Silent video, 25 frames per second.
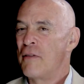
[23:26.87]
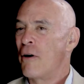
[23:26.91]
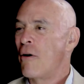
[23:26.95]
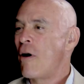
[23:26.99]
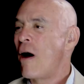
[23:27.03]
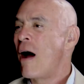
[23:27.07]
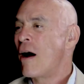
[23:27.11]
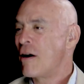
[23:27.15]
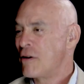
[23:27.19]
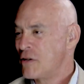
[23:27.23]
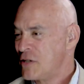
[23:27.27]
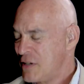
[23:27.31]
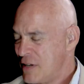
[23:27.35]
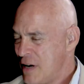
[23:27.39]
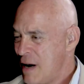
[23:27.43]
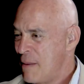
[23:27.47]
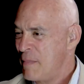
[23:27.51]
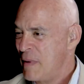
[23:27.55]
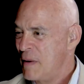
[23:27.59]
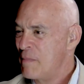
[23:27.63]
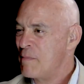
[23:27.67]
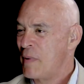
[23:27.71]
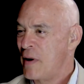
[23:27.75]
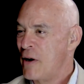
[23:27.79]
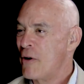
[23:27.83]
there are
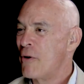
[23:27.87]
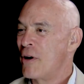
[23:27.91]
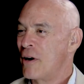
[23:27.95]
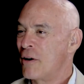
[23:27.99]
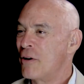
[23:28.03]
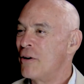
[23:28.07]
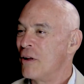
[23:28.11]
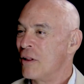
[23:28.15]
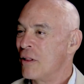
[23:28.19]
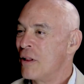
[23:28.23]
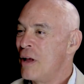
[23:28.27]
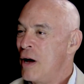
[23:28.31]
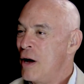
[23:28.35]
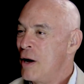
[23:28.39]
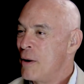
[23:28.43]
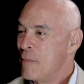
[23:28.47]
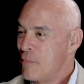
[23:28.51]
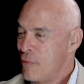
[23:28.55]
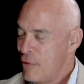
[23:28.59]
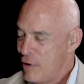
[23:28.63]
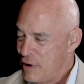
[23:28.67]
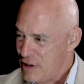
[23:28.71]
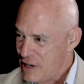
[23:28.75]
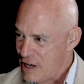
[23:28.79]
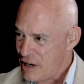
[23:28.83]
some empirical
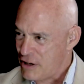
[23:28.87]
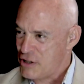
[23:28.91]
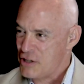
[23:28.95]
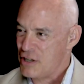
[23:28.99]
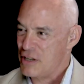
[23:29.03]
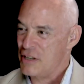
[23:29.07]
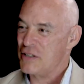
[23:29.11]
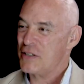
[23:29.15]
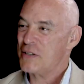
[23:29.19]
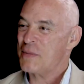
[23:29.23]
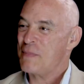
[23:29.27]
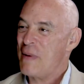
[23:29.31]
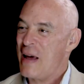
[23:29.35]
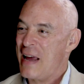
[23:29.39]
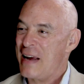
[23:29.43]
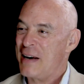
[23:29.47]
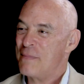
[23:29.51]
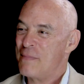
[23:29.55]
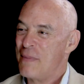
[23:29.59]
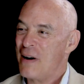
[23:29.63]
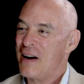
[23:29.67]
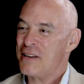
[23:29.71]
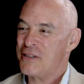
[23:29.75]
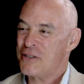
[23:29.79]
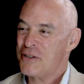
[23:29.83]
predictions
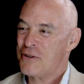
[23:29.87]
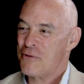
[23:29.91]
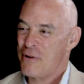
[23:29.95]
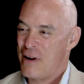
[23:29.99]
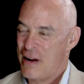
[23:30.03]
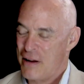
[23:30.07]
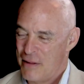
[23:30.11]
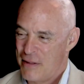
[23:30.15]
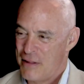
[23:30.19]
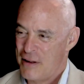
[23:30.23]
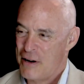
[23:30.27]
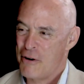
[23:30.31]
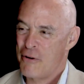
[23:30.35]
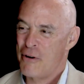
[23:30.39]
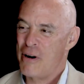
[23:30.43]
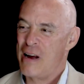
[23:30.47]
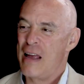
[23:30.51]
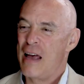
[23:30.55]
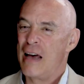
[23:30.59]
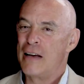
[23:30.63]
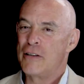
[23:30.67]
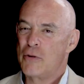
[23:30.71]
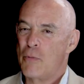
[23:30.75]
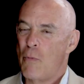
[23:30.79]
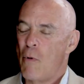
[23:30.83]
made by string
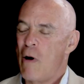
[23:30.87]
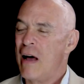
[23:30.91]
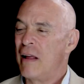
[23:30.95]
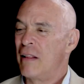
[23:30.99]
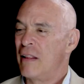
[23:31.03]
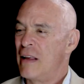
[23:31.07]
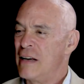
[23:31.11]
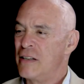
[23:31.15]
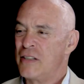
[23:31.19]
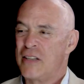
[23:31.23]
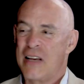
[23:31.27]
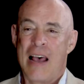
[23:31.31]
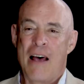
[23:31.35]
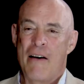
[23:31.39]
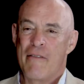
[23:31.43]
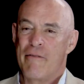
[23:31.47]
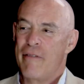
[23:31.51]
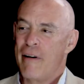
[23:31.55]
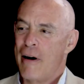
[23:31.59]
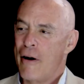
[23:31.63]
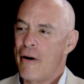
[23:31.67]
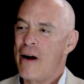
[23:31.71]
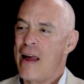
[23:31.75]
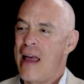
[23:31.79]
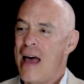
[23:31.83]
theory, as well as
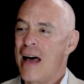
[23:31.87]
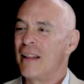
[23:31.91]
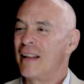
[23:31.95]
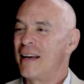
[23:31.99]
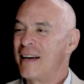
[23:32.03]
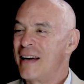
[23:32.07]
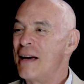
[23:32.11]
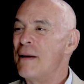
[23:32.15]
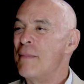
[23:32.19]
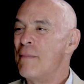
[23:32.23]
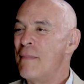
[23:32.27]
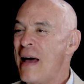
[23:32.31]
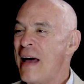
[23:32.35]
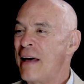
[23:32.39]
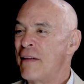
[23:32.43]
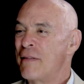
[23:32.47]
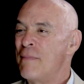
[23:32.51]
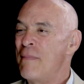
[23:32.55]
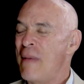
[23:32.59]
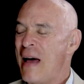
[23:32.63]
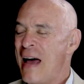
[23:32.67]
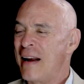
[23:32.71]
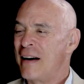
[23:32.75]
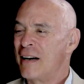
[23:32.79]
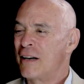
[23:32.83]
very elegant
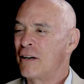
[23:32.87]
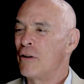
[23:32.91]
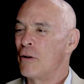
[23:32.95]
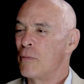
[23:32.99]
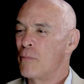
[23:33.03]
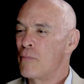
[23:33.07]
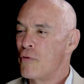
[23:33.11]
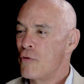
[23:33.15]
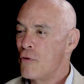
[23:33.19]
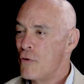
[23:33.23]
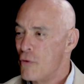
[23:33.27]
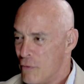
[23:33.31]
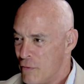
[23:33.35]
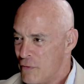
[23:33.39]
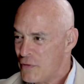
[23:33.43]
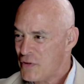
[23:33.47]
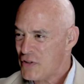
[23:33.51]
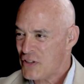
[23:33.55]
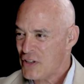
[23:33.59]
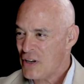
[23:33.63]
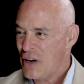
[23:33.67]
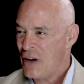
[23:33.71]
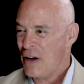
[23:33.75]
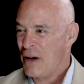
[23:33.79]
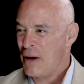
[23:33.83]
mathematical
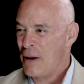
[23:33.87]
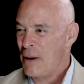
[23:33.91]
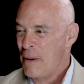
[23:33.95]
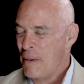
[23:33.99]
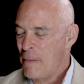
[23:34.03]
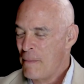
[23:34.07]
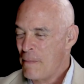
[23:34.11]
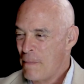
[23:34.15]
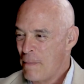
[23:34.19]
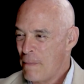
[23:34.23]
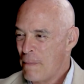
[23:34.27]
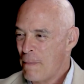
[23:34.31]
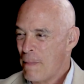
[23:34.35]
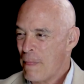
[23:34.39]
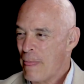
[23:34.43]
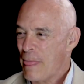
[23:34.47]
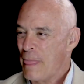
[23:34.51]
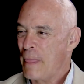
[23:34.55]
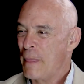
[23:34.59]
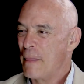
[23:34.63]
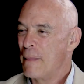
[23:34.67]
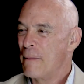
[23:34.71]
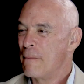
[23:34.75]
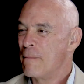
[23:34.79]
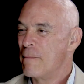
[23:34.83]
proofs. Yes.
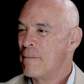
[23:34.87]
Well,